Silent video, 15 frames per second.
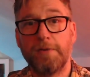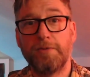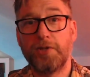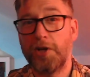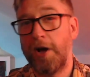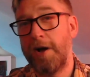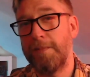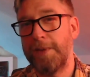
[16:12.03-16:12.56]

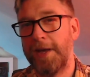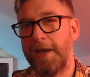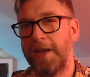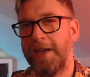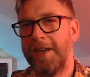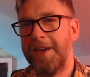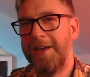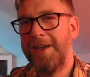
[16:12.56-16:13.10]
charming,
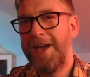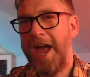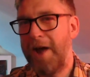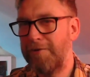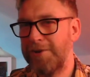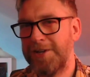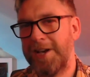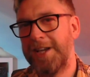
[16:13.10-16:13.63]

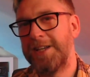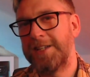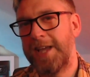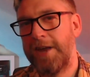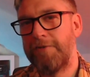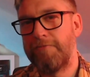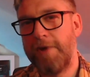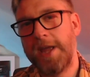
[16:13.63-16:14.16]
erudite,
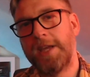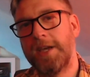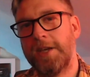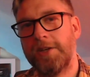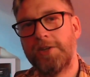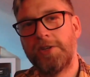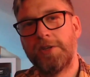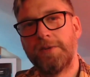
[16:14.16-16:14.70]
and
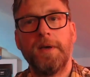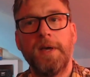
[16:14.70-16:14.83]
rakish.